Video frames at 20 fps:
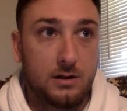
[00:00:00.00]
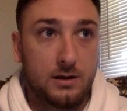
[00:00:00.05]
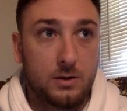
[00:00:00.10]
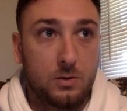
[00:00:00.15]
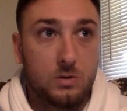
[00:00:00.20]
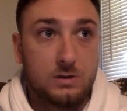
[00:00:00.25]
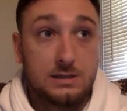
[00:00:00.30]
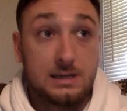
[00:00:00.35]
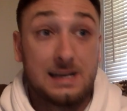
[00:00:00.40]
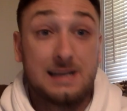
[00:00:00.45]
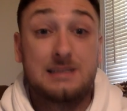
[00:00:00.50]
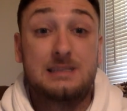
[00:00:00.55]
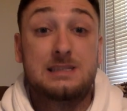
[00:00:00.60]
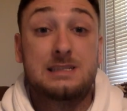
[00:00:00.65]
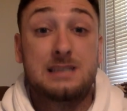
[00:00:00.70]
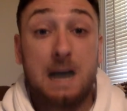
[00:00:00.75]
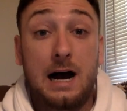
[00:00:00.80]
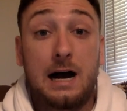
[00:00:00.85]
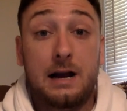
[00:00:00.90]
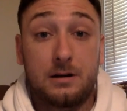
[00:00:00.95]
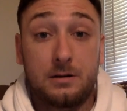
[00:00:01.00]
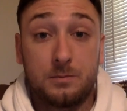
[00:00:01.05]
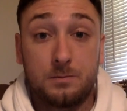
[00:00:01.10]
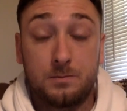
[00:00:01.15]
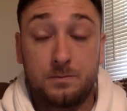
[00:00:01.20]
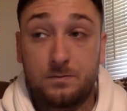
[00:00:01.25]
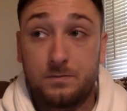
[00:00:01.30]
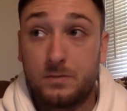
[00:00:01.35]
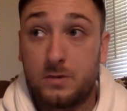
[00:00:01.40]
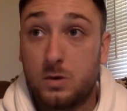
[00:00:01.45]
League, was against
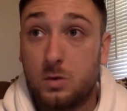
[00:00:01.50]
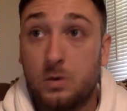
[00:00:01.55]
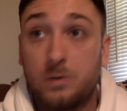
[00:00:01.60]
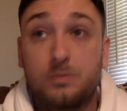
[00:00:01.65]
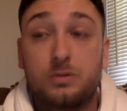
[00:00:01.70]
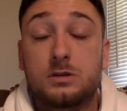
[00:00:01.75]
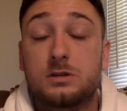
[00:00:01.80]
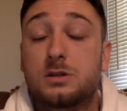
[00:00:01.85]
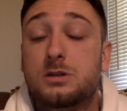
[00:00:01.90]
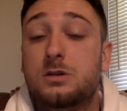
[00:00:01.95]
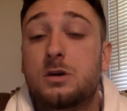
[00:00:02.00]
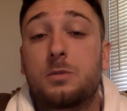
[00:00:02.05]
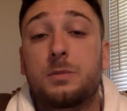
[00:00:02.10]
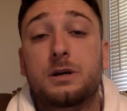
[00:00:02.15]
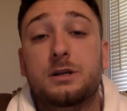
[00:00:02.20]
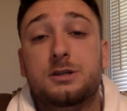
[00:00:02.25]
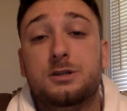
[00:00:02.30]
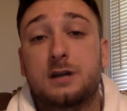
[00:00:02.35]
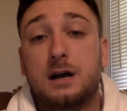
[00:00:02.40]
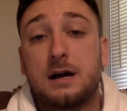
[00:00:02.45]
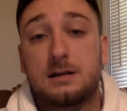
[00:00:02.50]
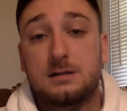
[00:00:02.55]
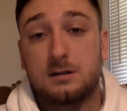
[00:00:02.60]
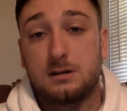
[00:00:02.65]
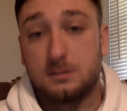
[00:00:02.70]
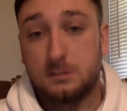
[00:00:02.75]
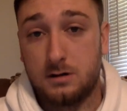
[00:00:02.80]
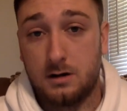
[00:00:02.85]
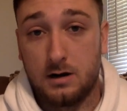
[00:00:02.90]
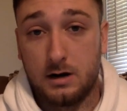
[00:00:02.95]
Tottenham. We put so many shots
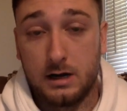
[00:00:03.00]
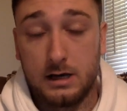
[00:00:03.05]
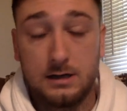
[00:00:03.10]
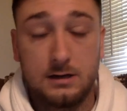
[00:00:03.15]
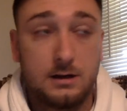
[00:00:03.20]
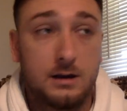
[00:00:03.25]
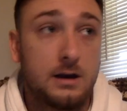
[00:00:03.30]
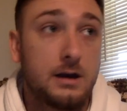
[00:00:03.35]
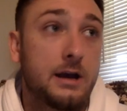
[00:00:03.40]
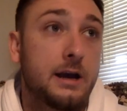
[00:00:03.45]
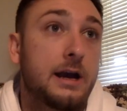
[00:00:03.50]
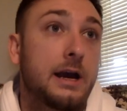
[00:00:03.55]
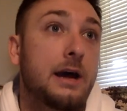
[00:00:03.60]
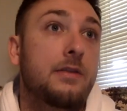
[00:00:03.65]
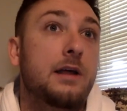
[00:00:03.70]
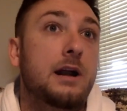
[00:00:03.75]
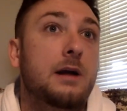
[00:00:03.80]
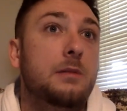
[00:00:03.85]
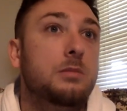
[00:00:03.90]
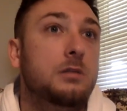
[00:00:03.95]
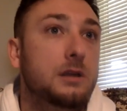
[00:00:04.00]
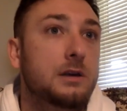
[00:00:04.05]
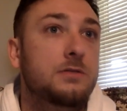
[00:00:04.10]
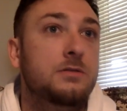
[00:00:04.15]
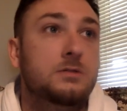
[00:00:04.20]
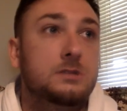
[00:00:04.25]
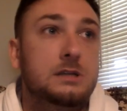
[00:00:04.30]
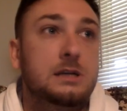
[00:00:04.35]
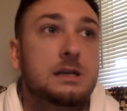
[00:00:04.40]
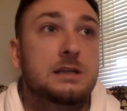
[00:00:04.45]
on target, and then I believe
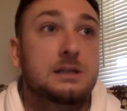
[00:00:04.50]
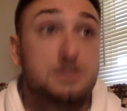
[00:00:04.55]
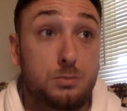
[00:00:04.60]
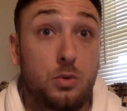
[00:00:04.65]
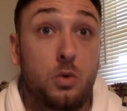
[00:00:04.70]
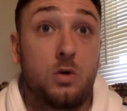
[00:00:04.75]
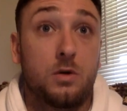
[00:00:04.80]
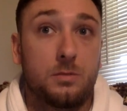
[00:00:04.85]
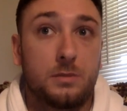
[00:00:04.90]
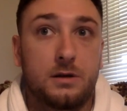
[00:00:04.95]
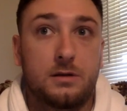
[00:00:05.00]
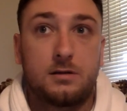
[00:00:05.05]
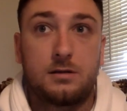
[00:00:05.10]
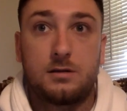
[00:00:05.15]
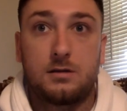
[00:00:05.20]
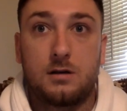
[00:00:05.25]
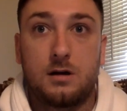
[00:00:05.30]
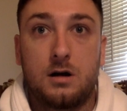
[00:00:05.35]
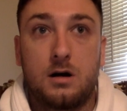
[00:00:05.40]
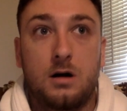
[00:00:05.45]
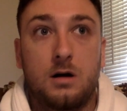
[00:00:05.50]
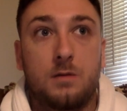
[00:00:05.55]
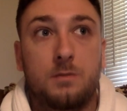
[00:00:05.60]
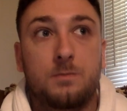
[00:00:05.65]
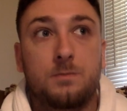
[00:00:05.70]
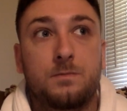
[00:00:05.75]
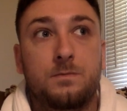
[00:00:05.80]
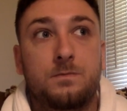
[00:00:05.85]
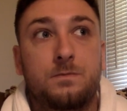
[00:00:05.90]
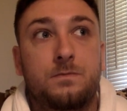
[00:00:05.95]
it was against Bournemouth.
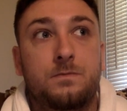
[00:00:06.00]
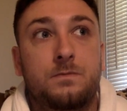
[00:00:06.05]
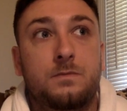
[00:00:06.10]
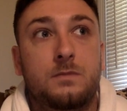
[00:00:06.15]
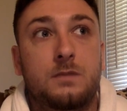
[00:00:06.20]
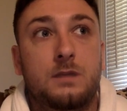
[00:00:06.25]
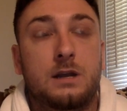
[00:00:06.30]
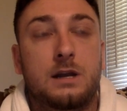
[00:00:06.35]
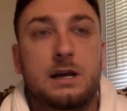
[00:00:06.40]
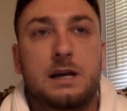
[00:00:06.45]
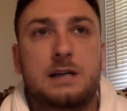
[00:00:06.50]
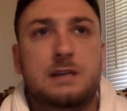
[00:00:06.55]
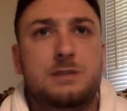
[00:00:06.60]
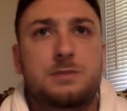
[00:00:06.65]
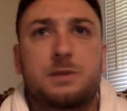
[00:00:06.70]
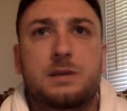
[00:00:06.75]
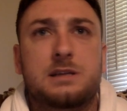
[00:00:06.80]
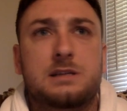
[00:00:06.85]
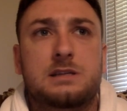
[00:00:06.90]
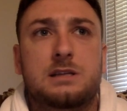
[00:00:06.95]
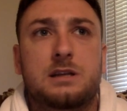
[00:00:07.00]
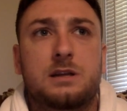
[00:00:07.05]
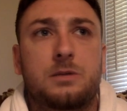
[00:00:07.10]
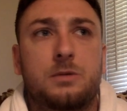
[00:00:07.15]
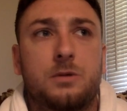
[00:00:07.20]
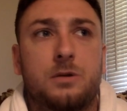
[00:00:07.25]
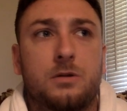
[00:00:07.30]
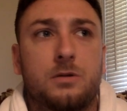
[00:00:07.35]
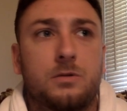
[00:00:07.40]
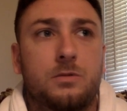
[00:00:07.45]
And against Man City,
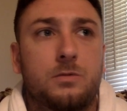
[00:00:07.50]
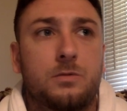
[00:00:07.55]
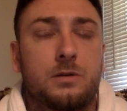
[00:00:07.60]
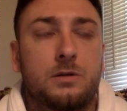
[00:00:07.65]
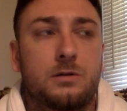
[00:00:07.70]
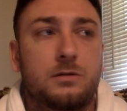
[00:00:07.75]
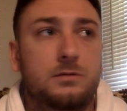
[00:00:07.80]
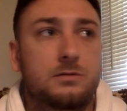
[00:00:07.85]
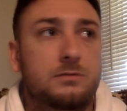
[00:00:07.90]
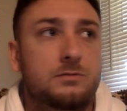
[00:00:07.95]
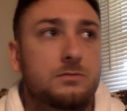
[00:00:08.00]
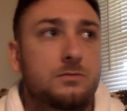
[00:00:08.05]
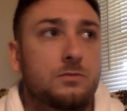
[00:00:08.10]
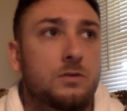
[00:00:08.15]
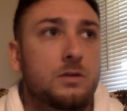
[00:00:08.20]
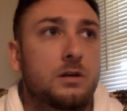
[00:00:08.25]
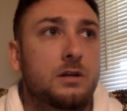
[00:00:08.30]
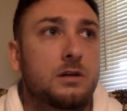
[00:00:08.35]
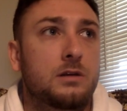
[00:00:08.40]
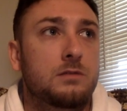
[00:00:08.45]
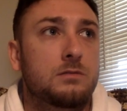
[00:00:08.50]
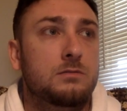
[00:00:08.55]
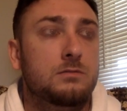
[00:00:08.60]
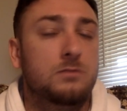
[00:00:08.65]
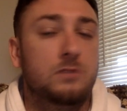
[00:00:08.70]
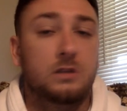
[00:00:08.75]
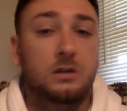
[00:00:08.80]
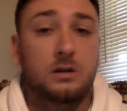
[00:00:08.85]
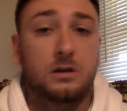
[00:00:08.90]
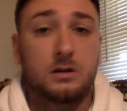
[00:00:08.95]
we were really,
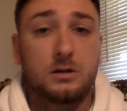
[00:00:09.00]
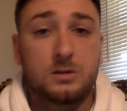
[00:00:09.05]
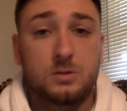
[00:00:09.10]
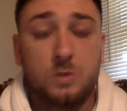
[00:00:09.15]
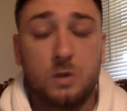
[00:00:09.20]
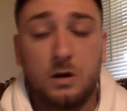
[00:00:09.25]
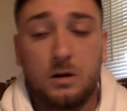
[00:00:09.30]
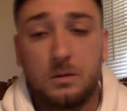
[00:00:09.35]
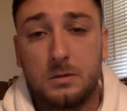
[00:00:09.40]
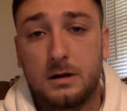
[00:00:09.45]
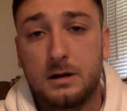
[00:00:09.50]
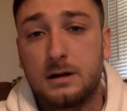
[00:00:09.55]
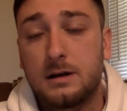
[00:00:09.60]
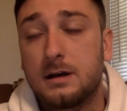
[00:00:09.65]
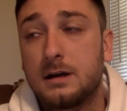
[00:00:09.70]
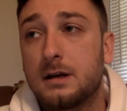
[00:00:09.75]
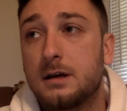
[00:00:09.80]
really good as well, but